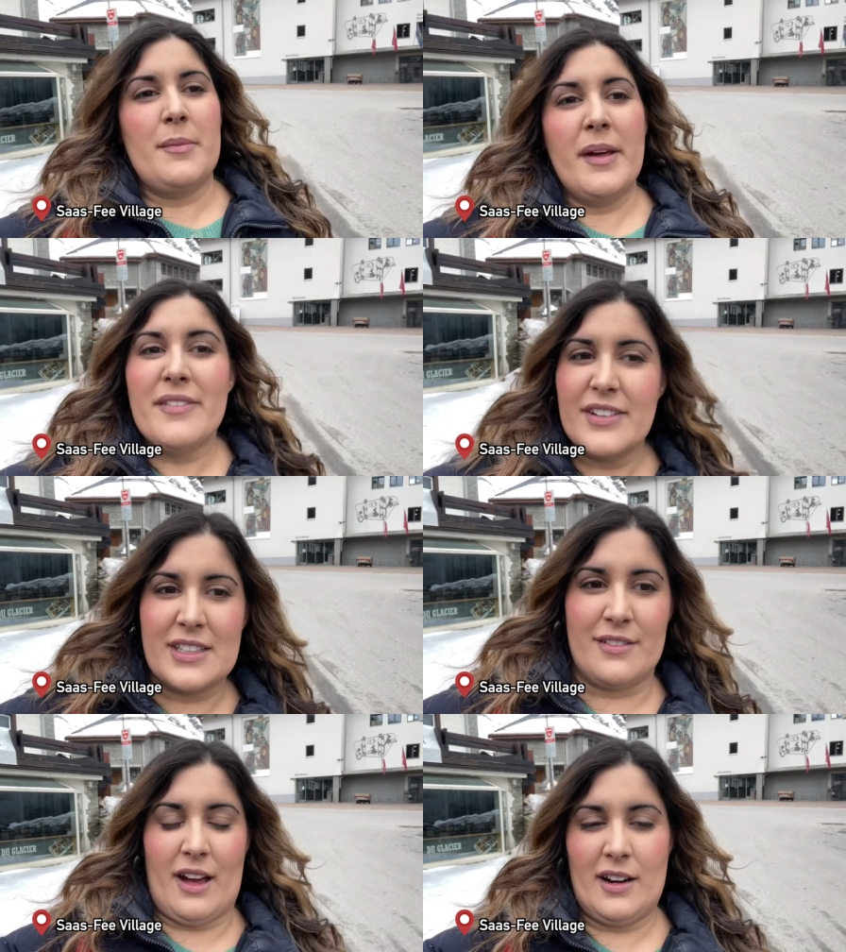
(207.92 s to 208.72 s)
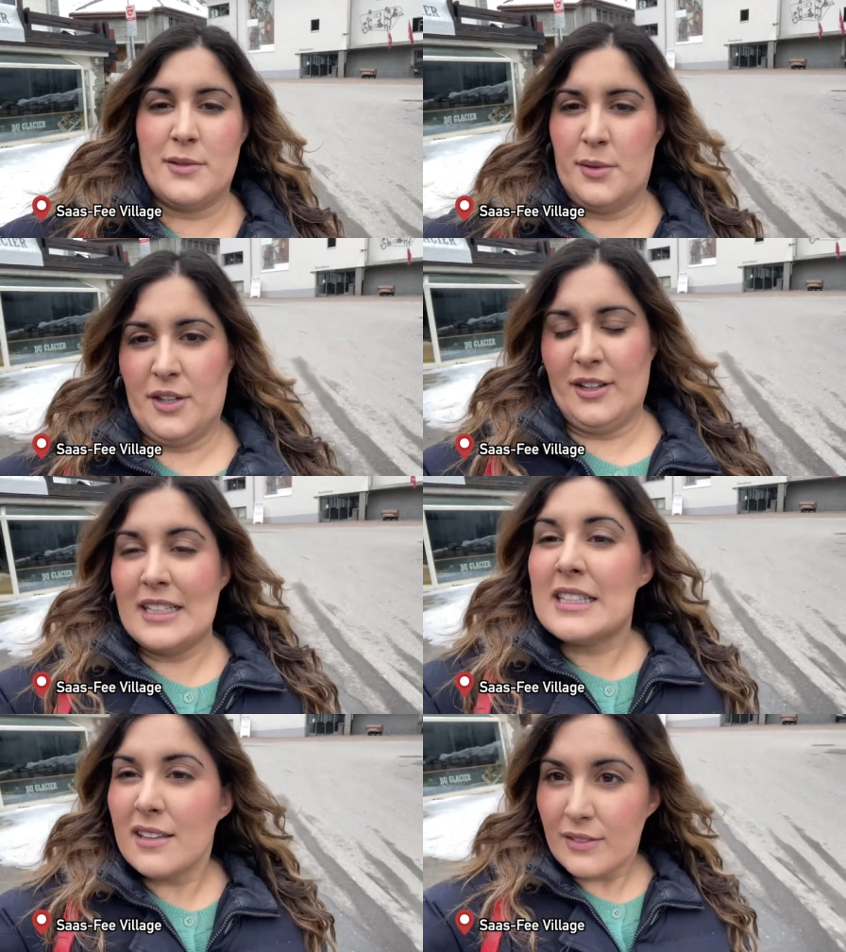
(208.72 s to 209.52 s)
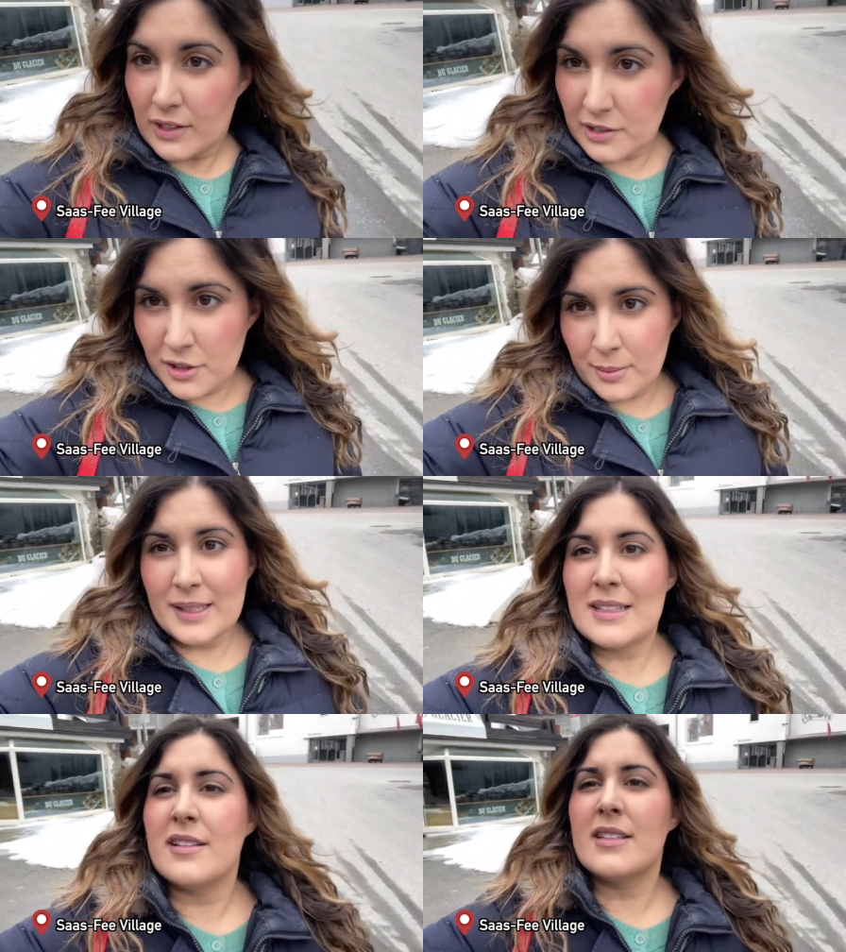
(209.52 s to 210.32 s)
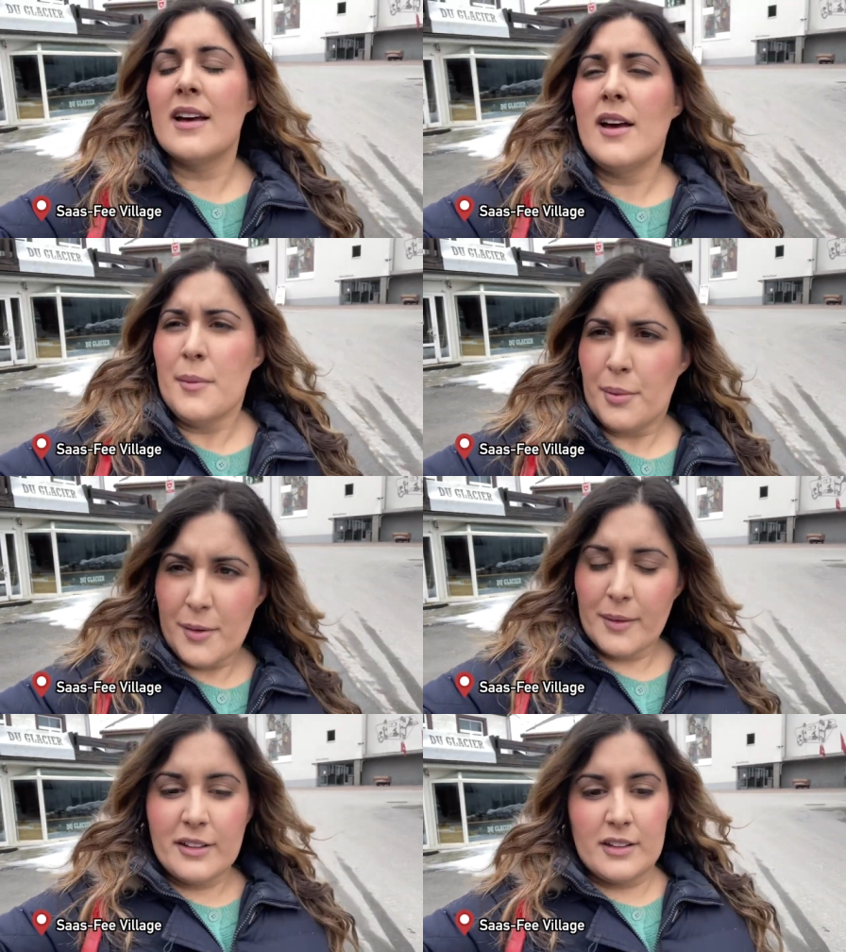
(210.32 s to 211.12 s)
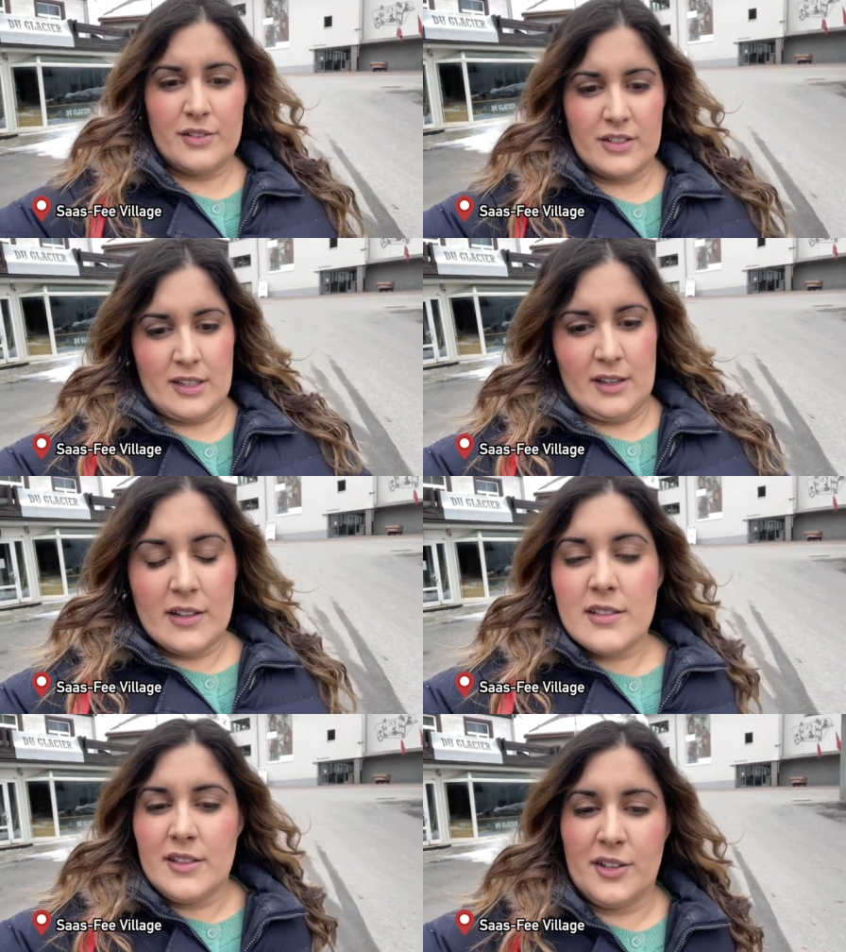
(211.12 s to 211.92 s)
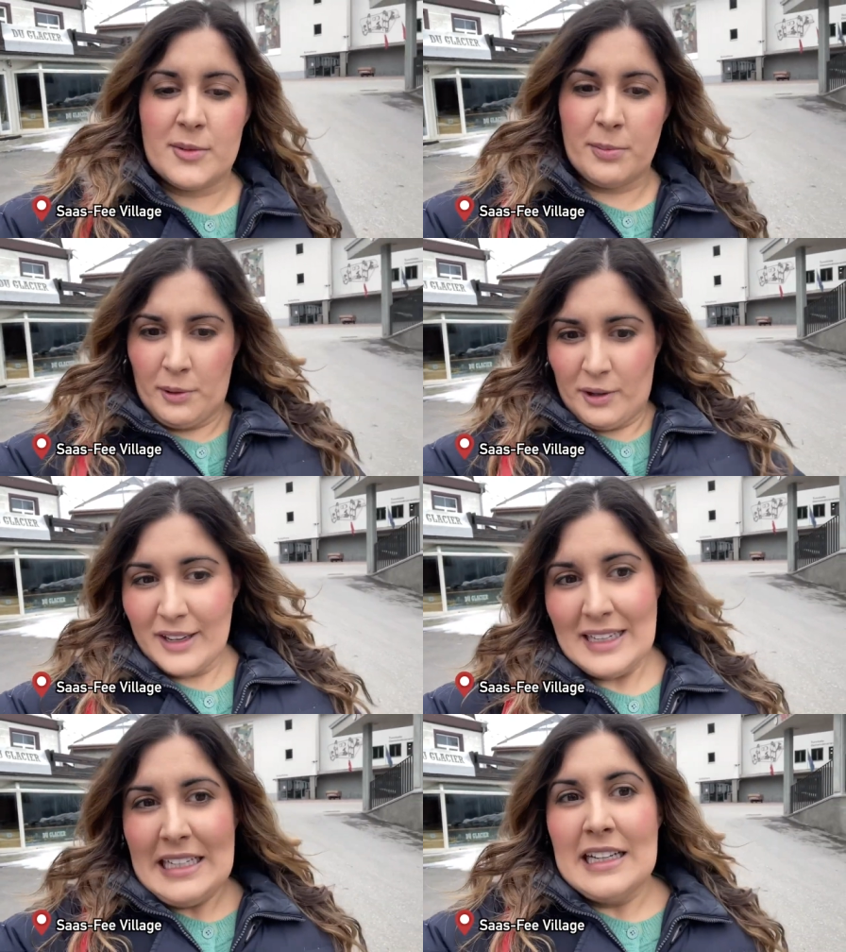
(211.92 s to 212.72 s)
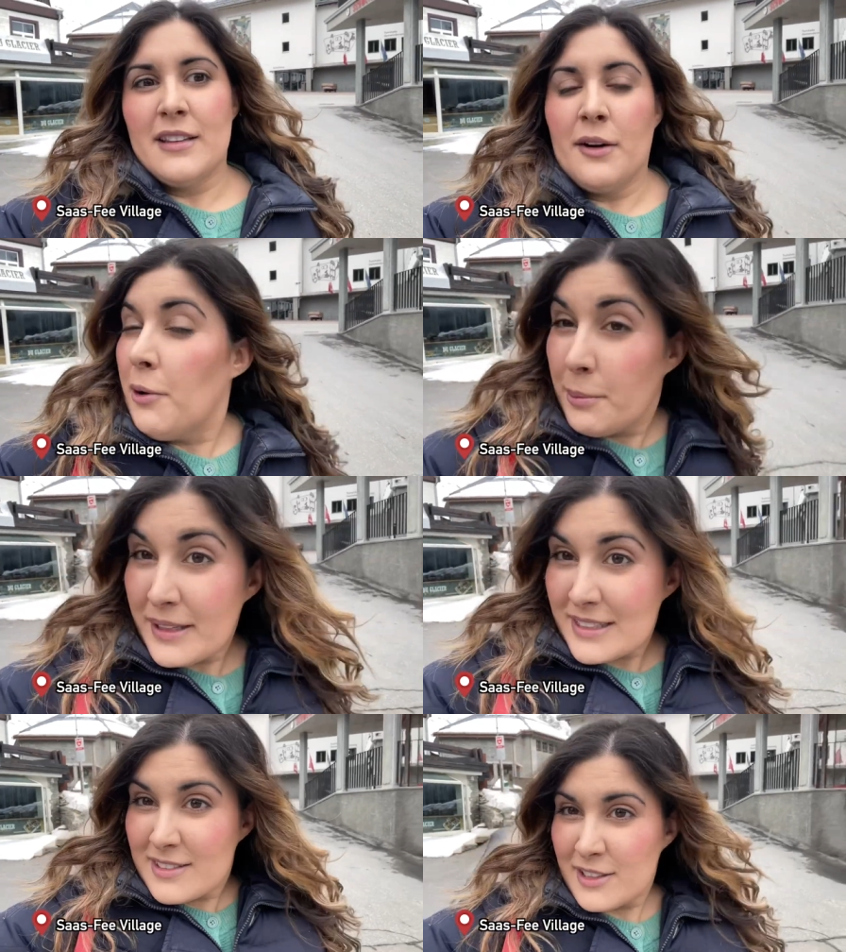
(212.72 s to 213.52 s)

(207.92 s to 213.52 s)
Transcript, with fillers: benefits of that is when you're in a ski village or a place that's primarily for skiers and you're exploring, the whole place is to